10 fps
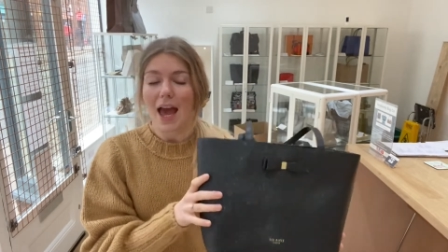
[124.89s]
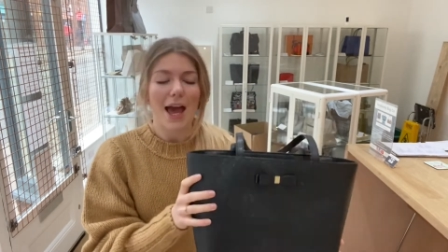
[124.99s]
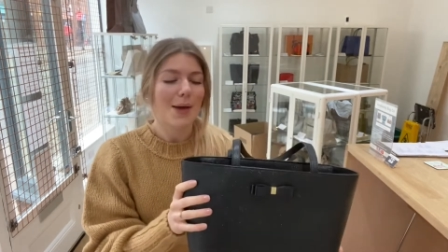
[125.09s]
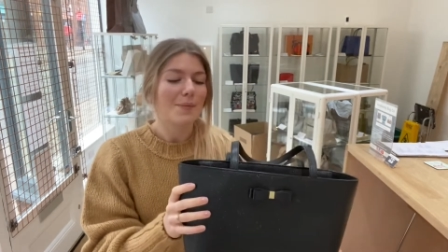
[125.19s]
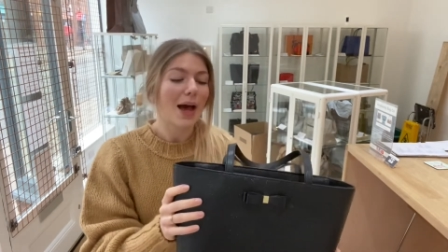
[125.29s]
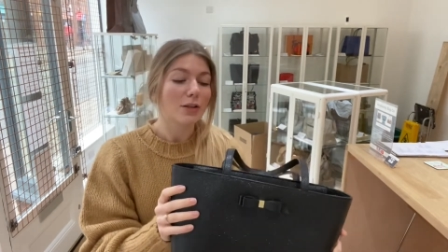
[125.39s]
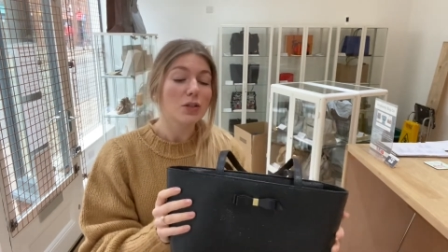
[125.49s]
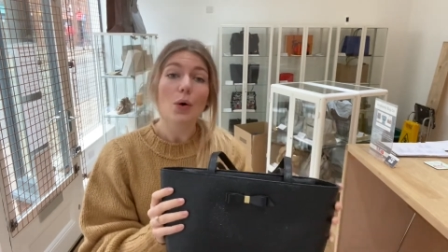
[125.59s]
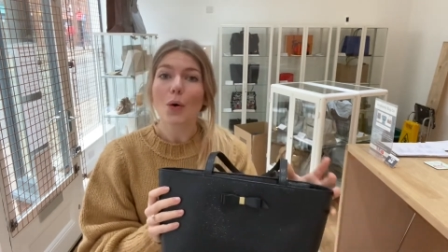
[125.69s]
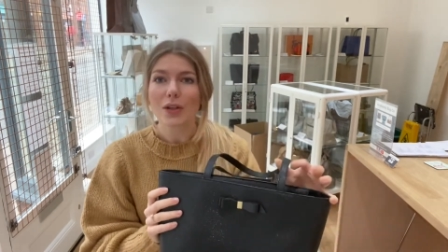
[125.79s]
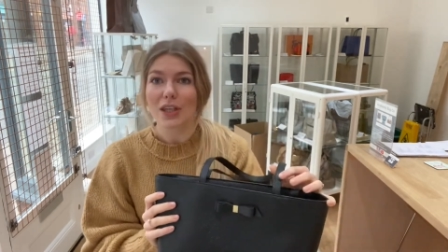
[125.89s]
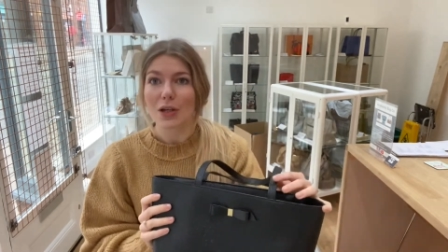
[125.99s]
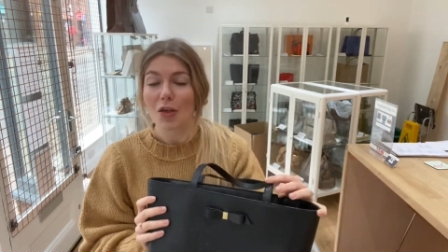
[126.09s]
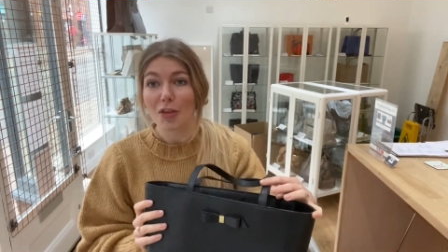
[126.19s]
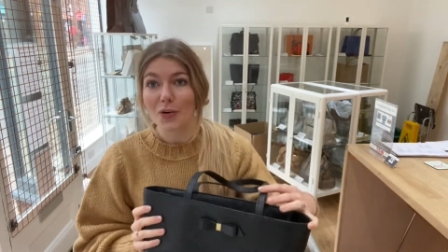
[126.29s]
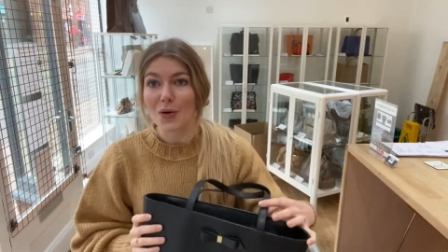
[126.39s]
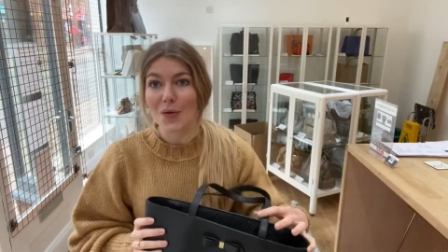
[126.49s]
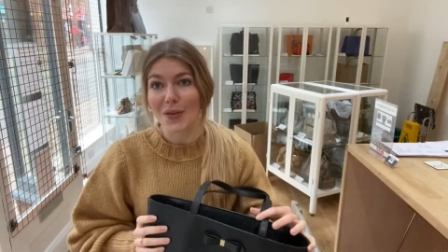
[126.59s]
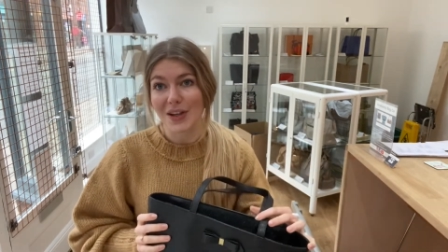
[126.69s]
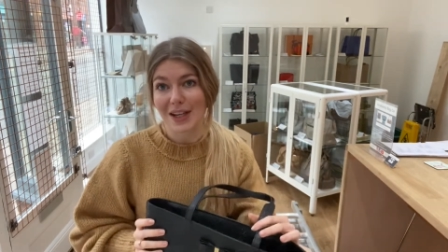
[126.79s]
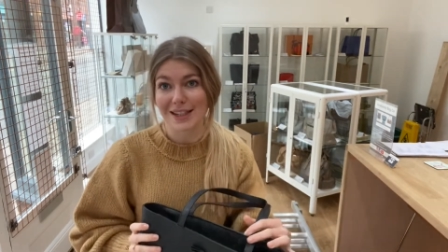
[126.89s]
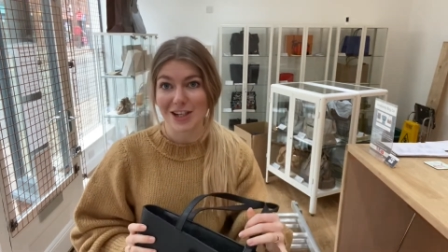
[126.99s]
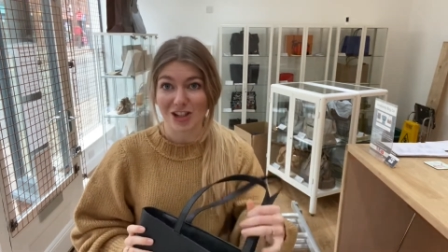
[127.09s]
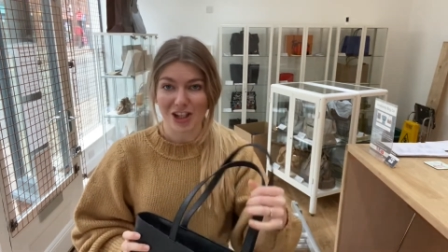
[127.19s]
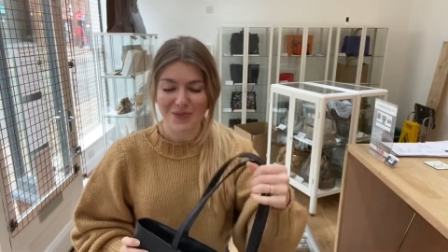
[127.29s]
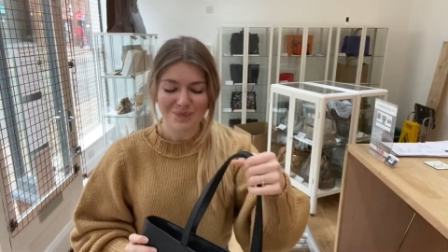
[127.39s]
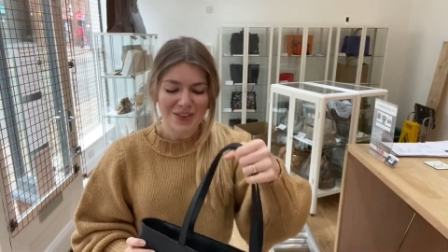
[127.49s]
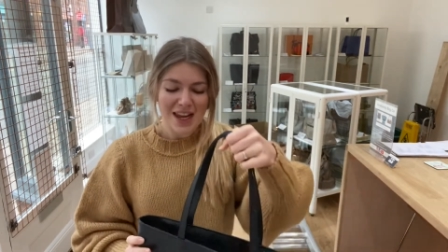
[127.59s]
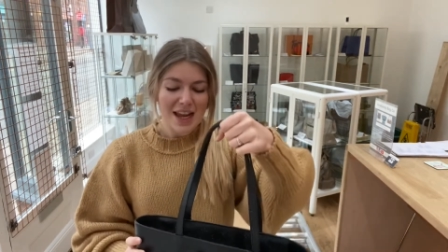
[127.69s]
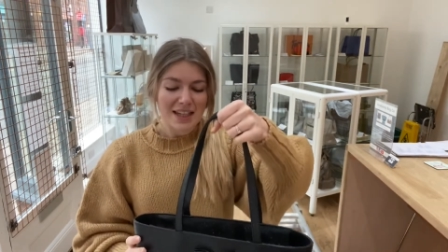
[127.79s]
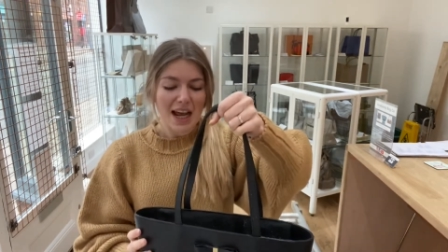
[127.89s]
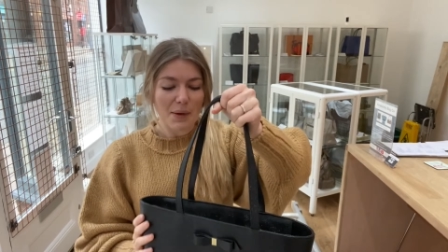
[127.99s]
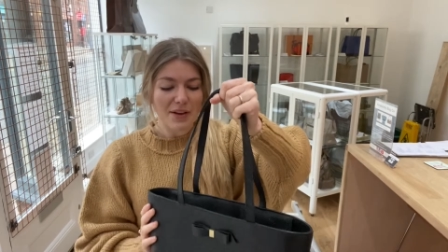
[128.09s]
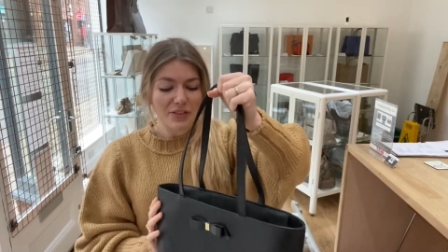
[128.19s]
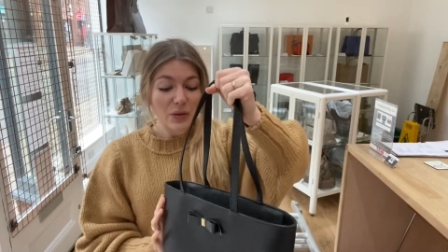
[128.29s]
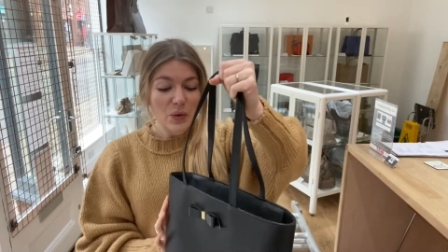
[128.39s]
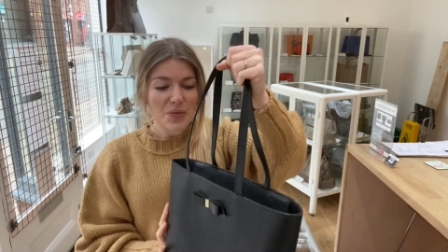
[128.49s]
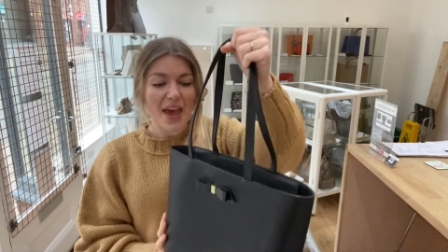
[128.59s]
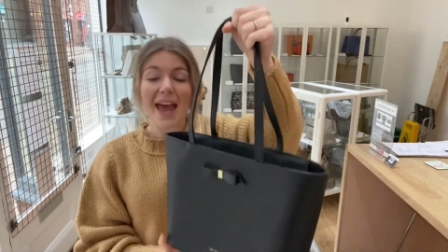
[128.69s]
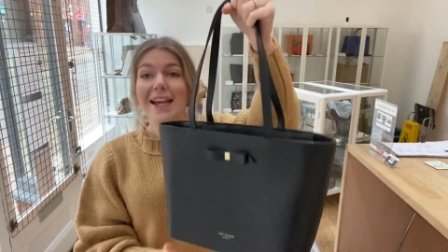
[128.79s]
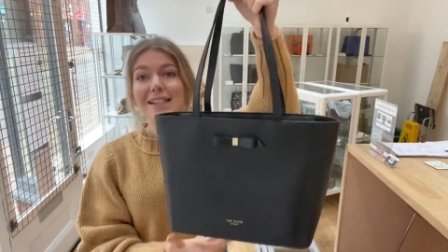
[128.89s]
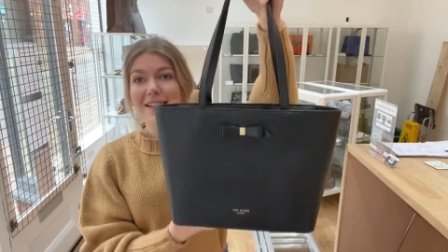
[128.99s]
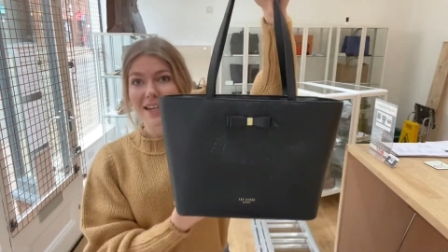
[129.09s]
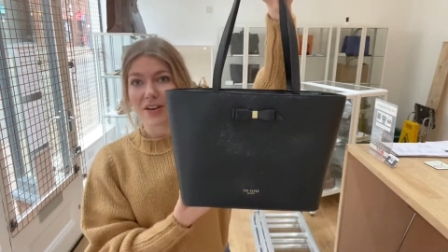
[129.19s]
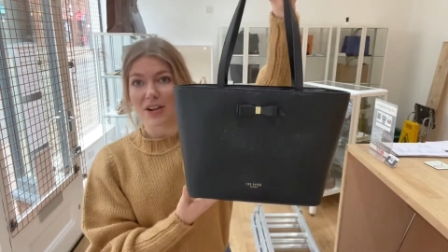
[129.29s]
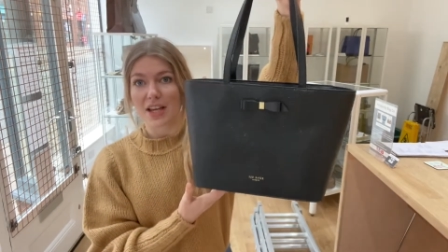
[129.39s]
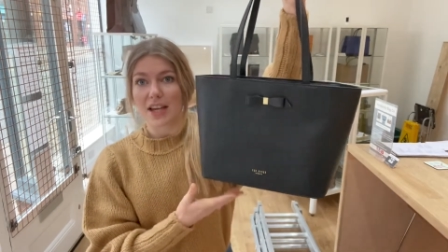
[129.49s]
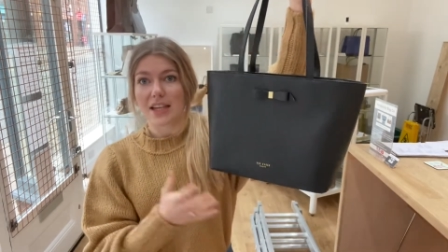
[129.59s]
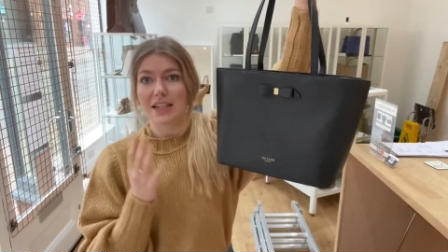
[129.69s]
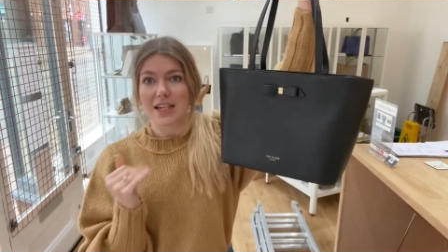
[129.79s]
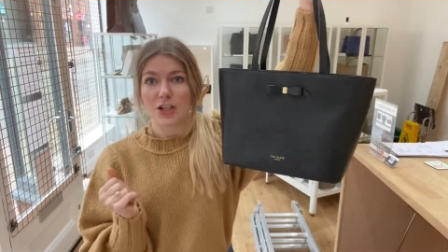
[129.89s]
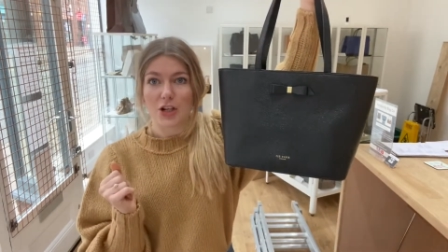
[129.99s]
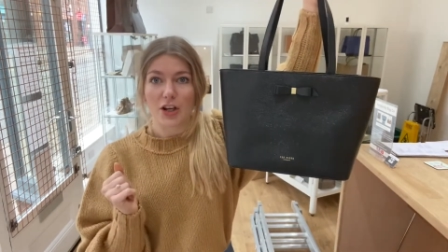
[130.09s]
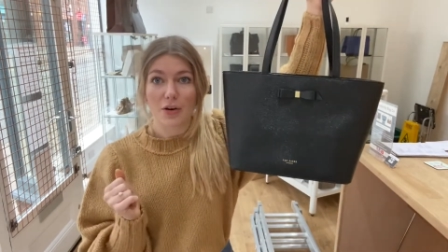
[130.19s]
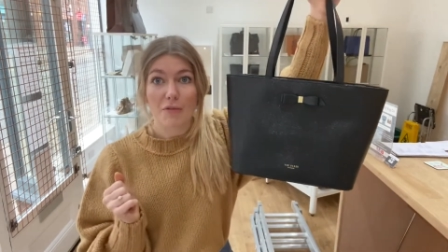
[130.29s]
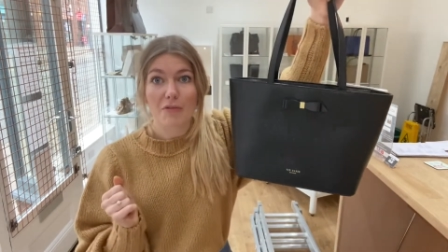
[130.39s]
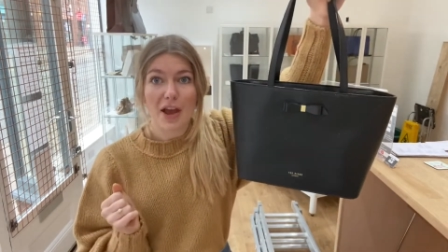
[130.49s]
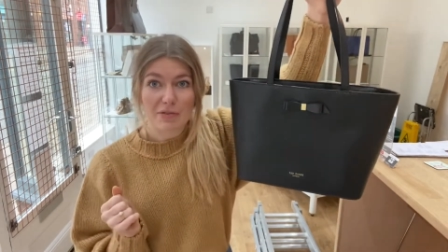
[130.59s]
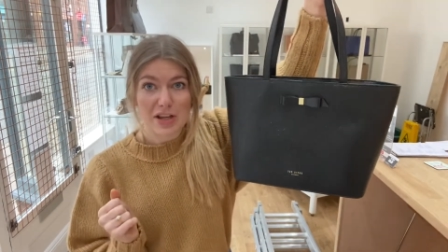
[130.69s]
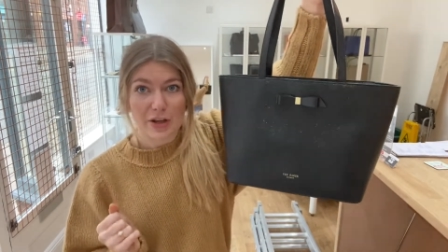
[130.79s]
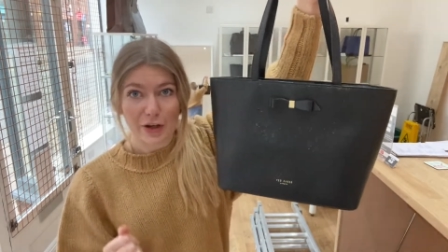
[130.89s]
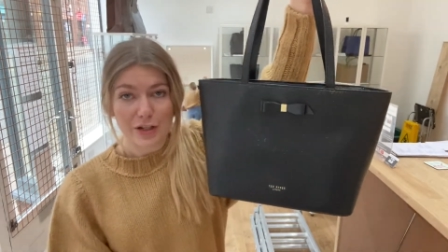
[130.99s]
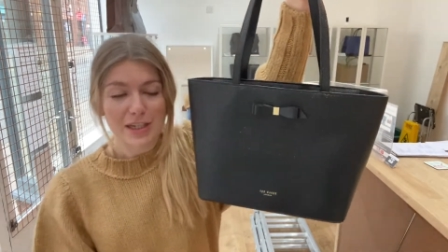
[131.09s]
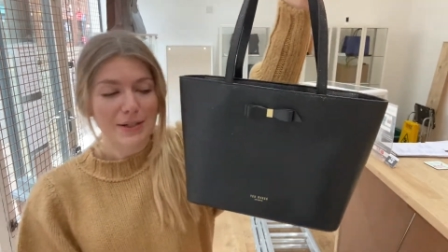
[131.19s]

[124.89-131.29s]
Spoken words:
I'll talk you through the condition. Now I've called the exterior condition very good.